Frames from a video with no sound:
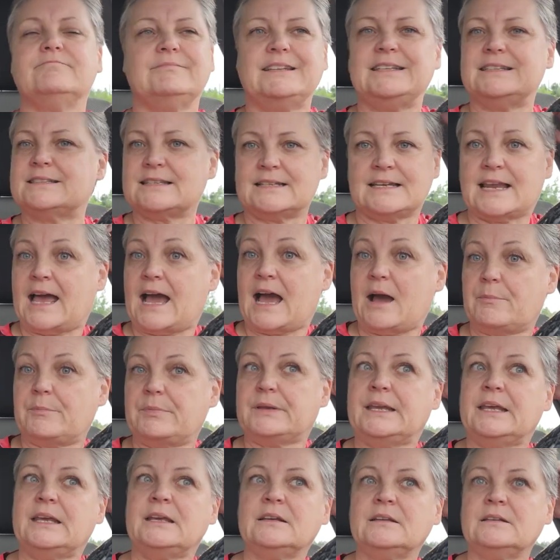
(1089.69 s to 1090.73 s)
isn't
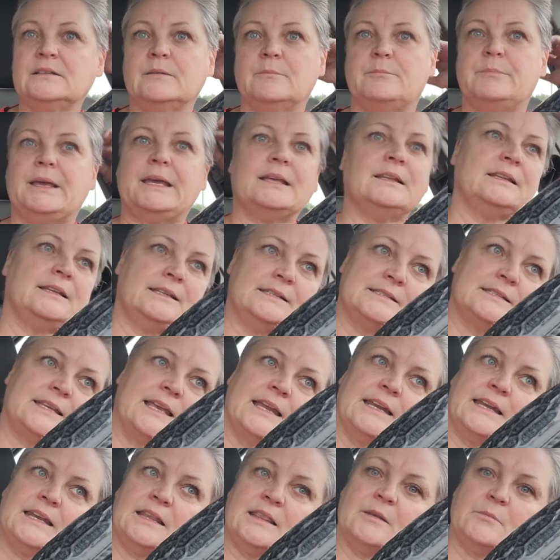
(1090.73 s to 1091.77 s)
happening Bailey's
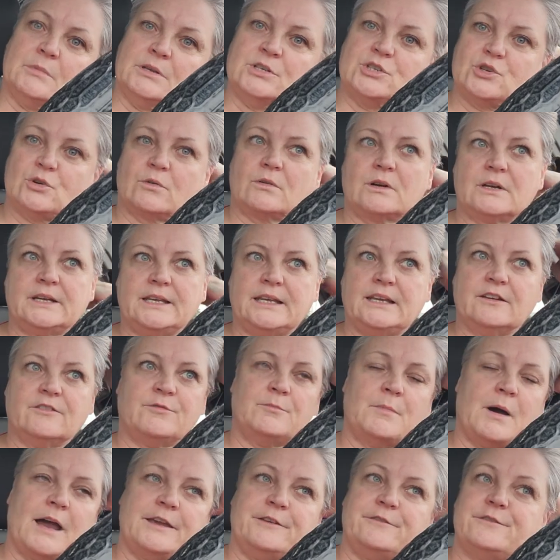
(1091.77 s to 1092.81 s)
getting the majority of
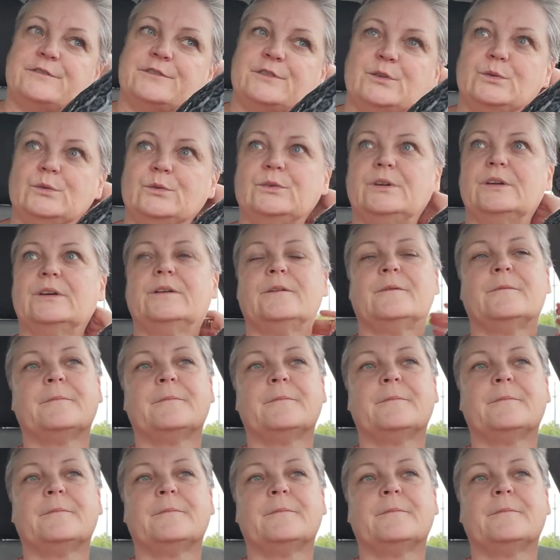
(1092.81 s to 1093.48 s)
my food.